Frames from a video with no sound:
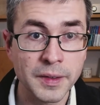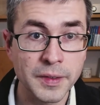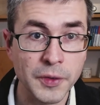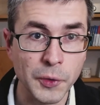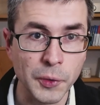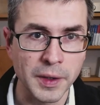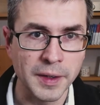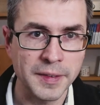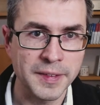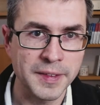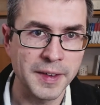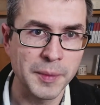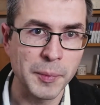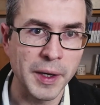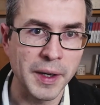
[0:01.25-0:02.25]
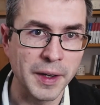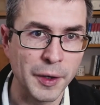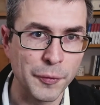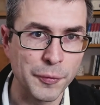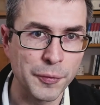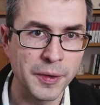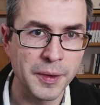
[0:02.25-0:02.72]
So last time I
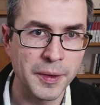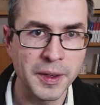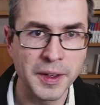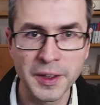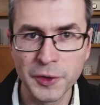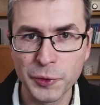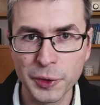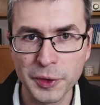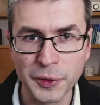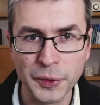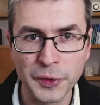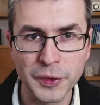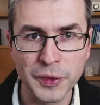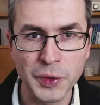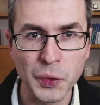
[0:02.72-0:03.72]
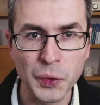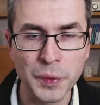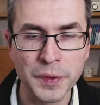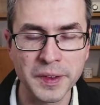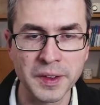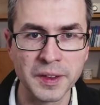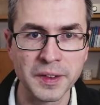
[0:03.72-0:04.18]
have introduced to
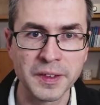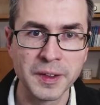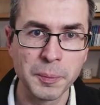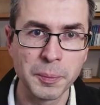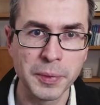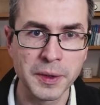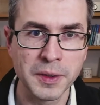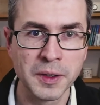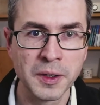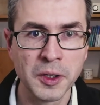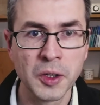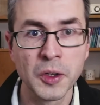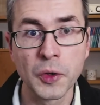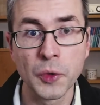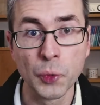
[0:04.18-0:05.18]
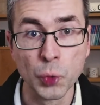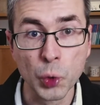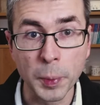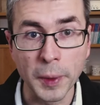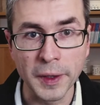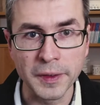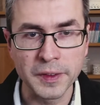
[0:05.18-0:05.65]
you the simple
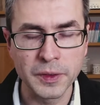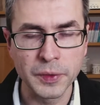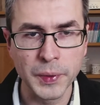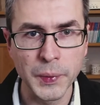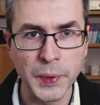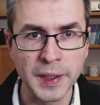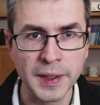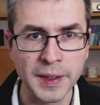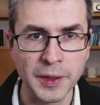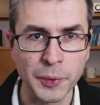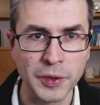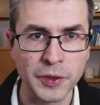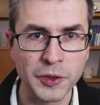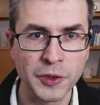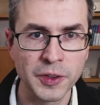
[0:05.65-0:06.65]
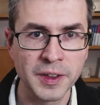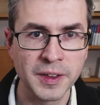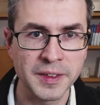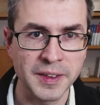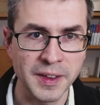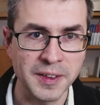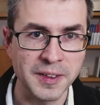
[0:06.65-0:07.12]
rule-based query language
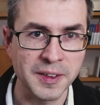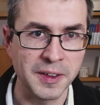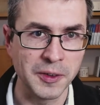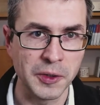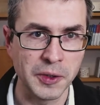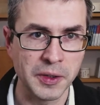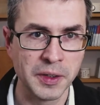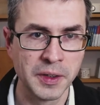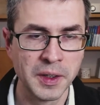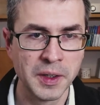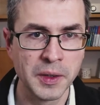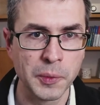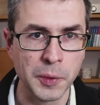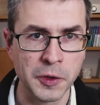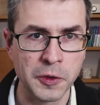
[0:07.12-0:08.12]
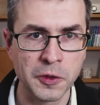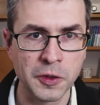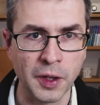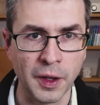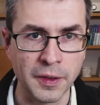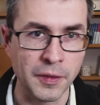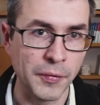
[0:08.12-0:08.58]
Datalog,
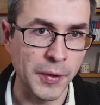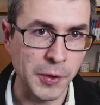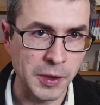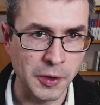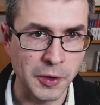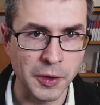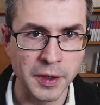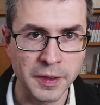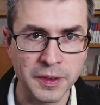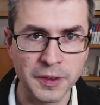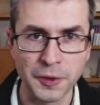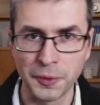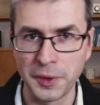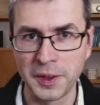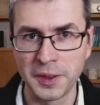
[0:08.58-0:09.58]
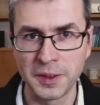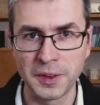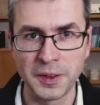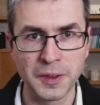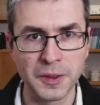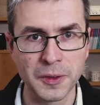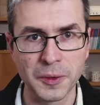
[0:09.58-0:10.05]
which has a very long history
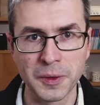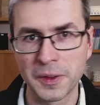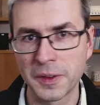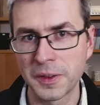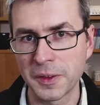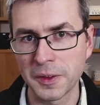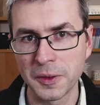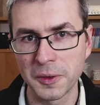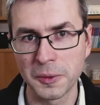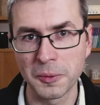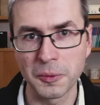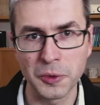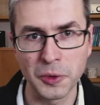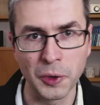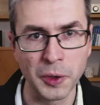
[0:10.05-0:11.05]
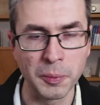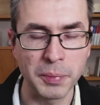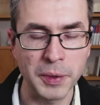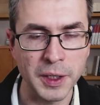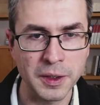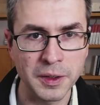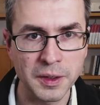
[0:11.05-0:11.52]
indeed. So it's uh, going
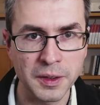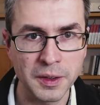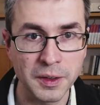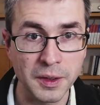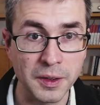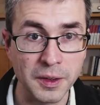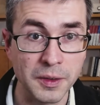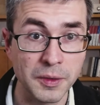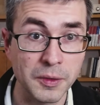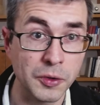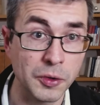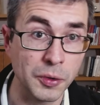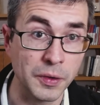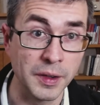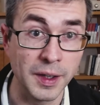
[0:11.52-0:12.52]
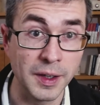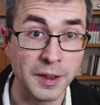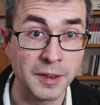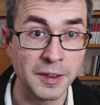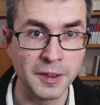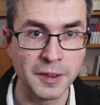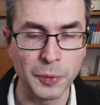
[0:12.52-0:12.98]
back uh, to the
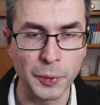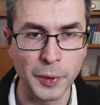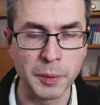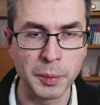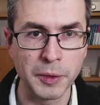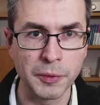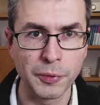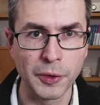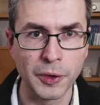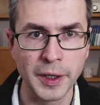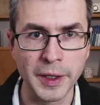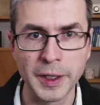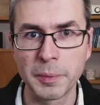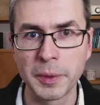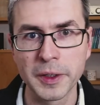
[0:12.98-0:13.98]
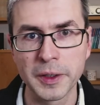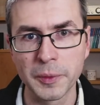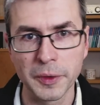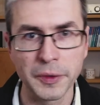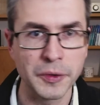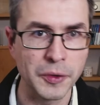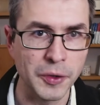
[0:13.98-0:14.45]
80s, way before anybody
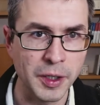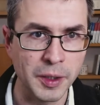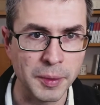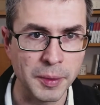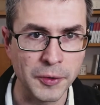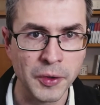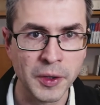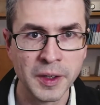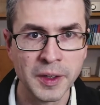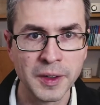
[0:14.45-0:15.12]
was talking about